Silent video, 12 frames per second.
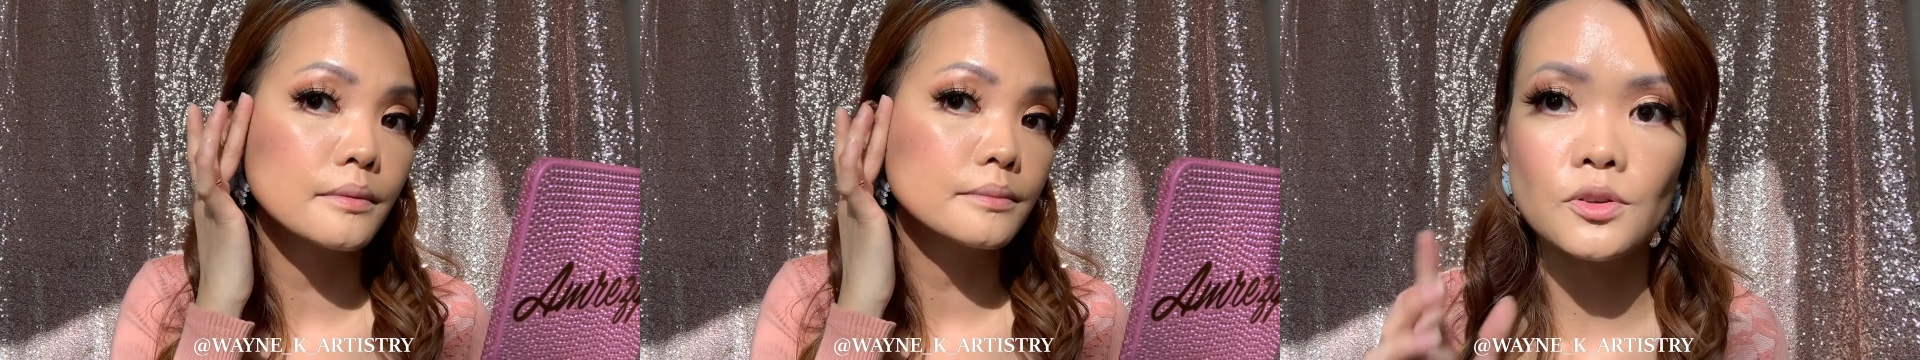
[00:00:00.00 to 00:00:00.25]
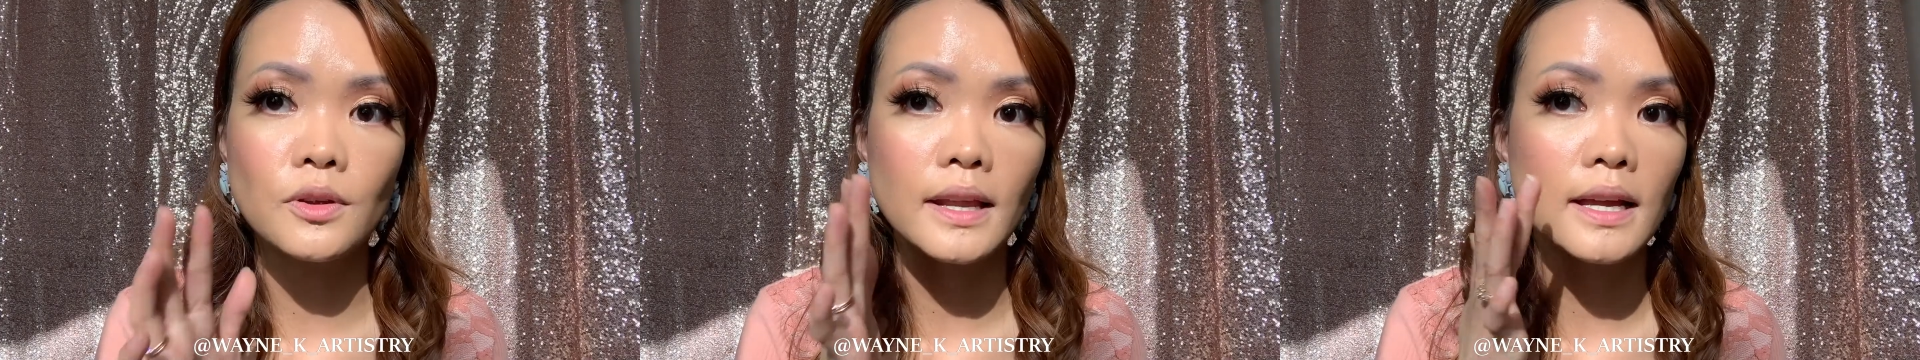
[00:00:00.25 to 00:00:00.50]
So
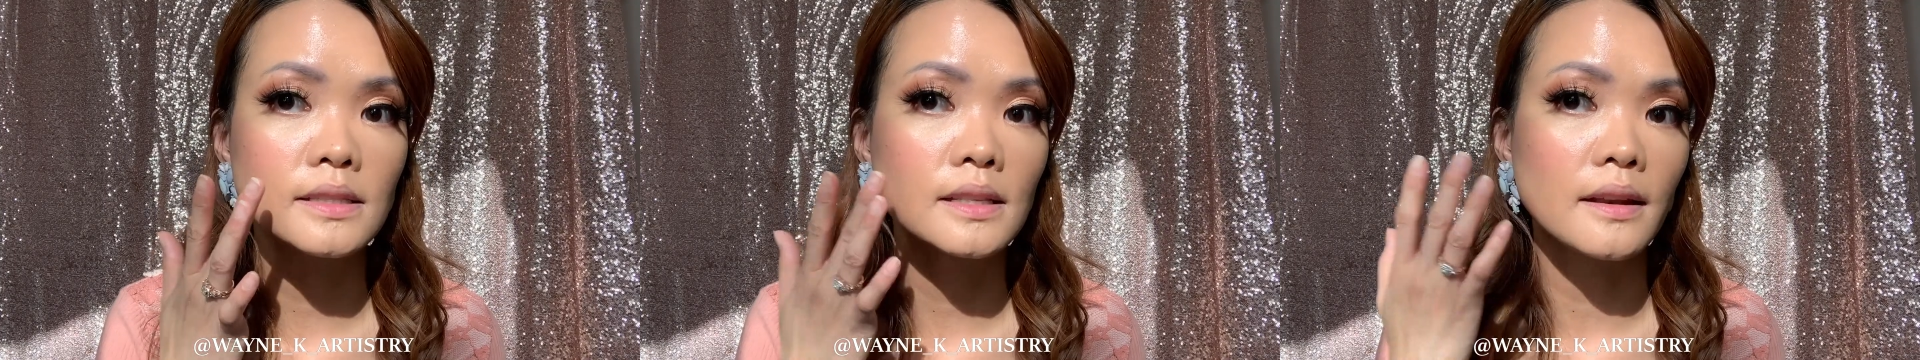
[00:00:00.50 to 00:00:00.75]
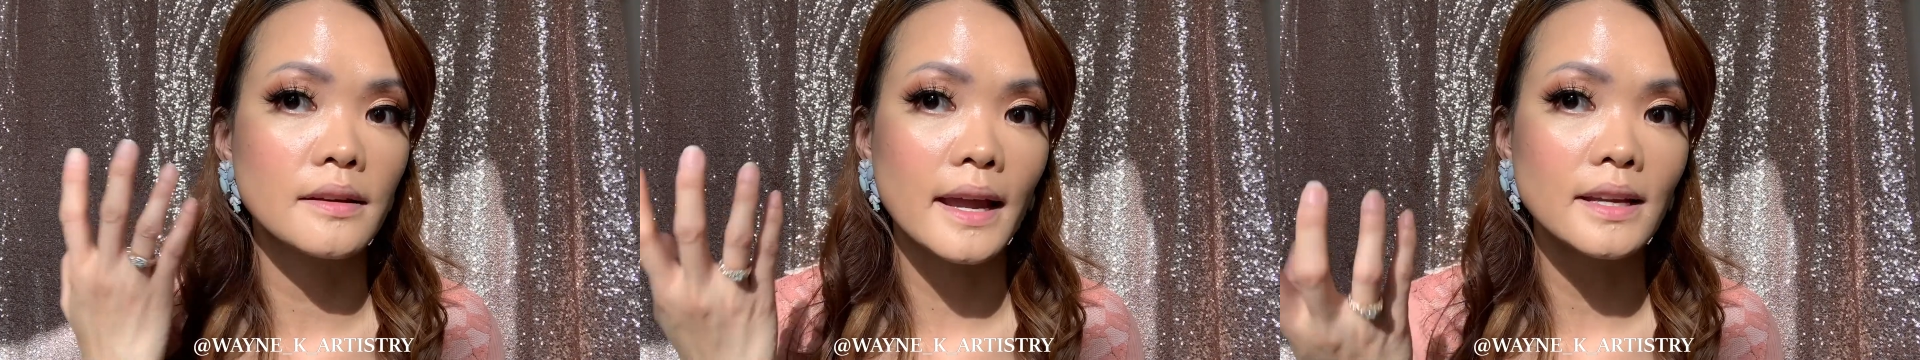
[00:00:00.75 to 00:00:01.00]
it has a
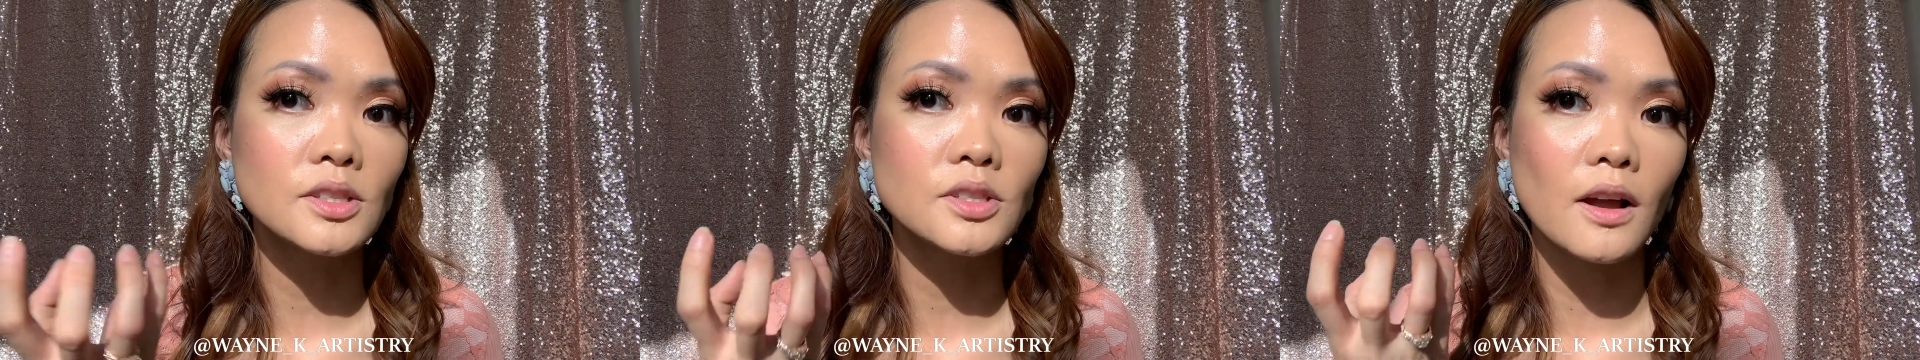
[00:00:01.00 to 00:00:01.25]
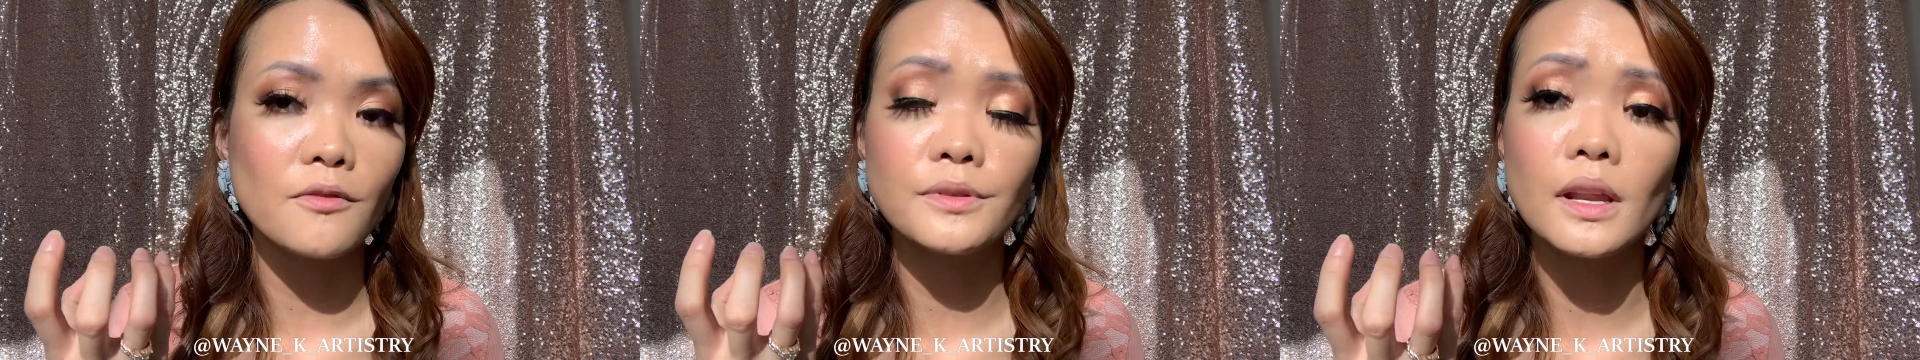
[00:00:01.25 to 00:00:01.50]
nice
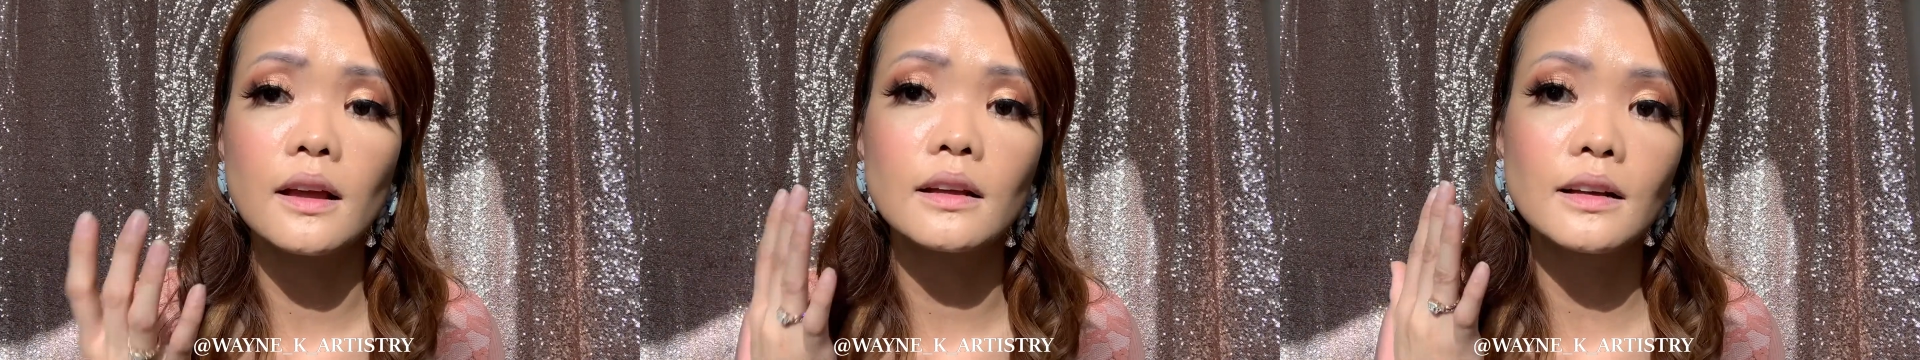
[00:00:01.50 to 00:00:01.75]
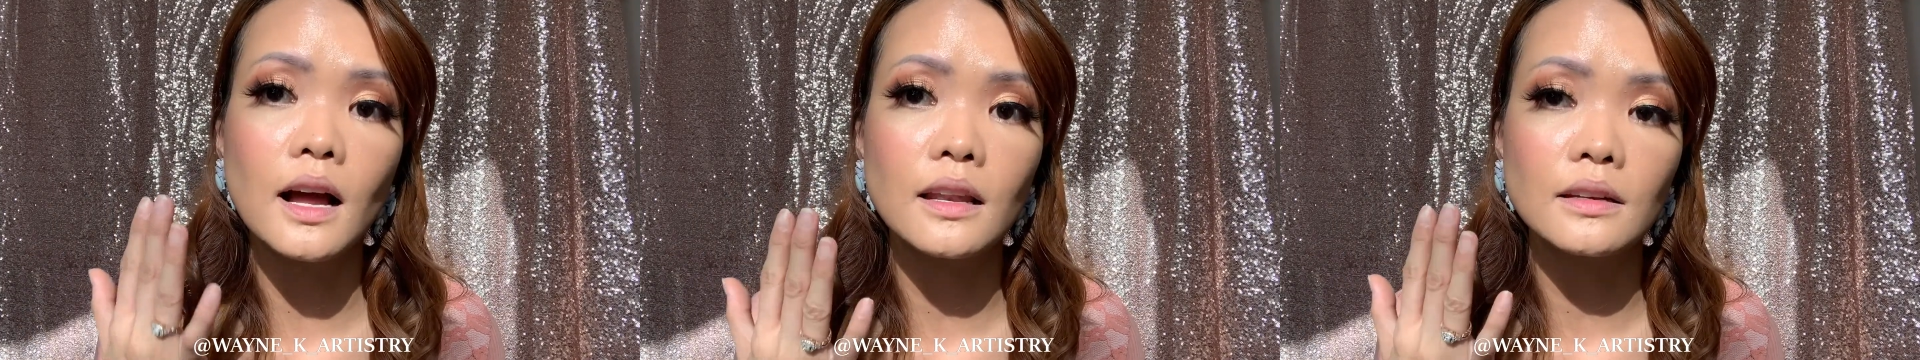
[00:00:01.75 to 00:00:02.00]
soft
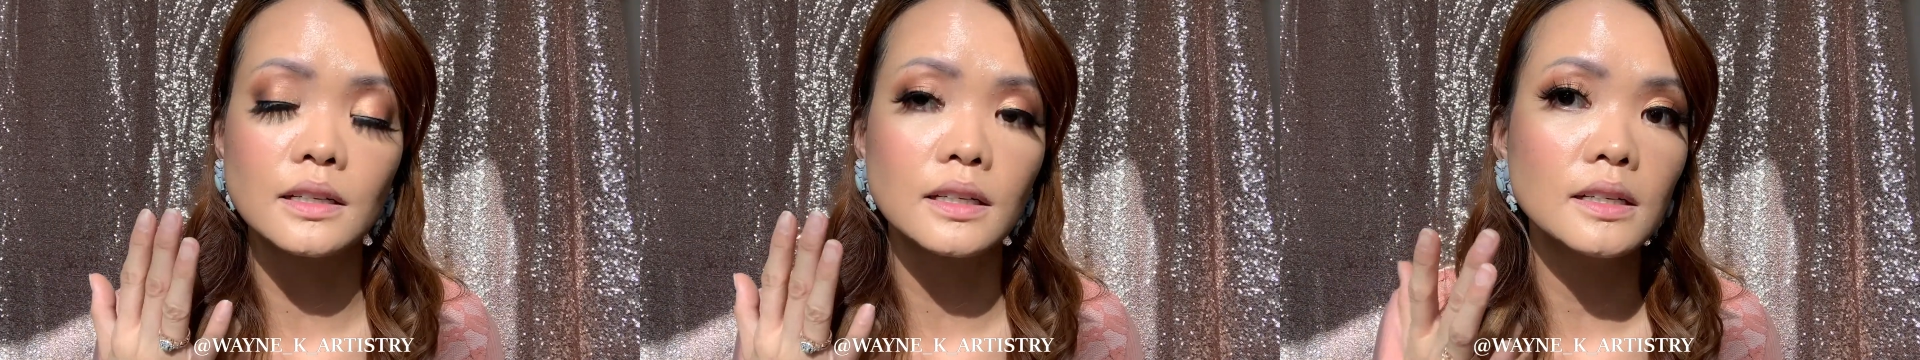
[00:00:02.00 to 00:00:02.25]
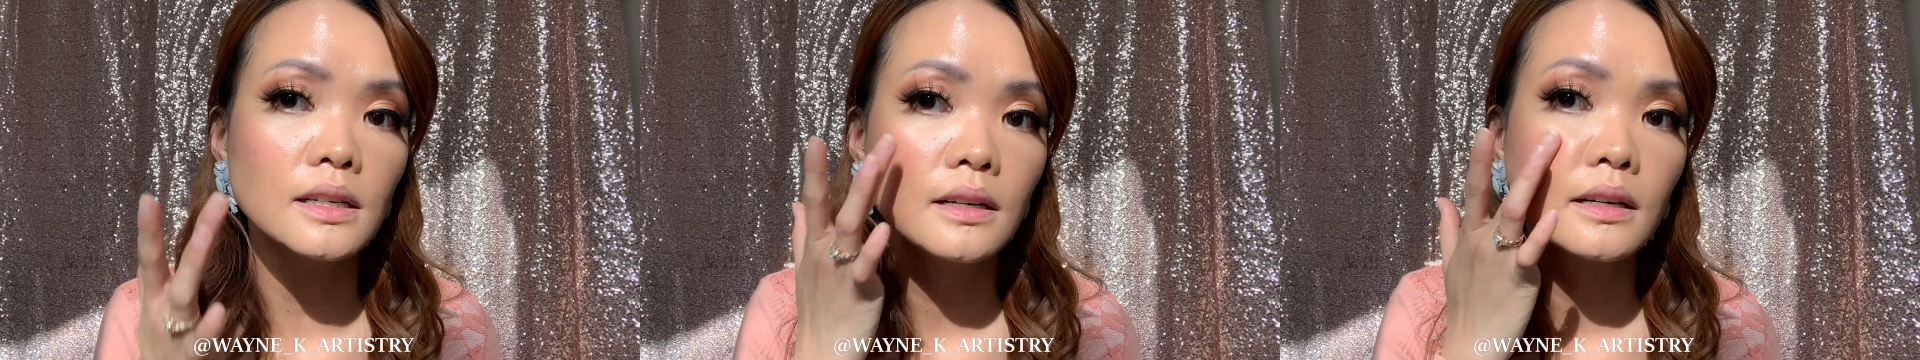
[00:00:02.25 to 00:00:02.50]

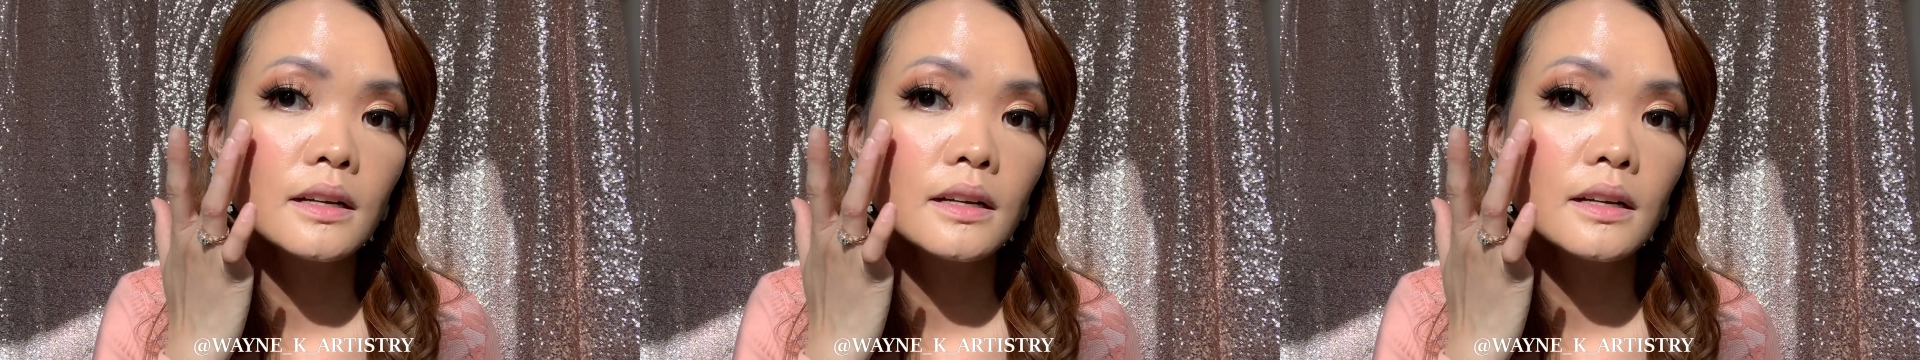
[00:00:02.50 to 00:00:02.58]
color